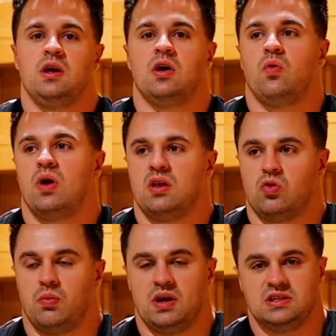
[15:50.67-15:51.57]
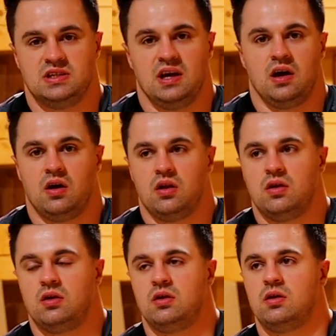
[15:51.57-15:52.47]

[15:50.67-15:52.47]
you know, when I tore my ACL,